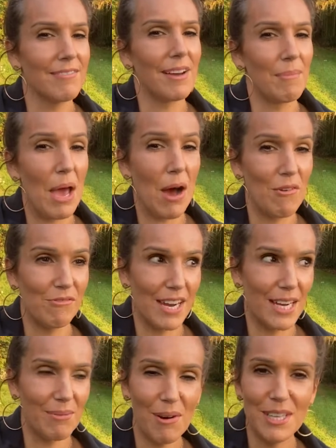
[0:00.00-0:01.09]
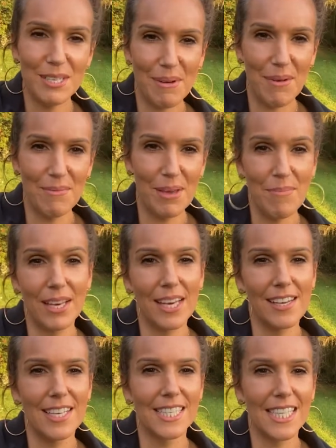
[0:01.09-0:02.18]
family are really worried about me
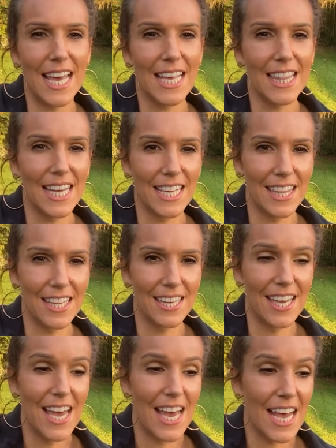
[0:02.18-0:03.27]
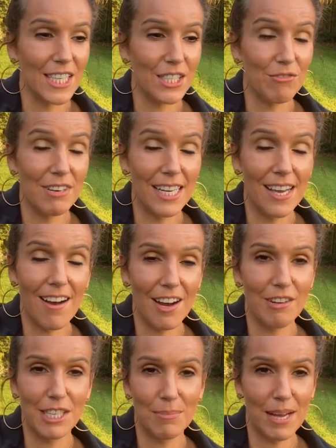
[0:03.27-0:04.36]
because they think that it's a really high
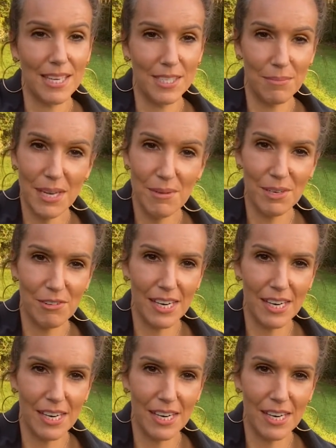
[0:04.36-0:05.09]
risk place to be when you're in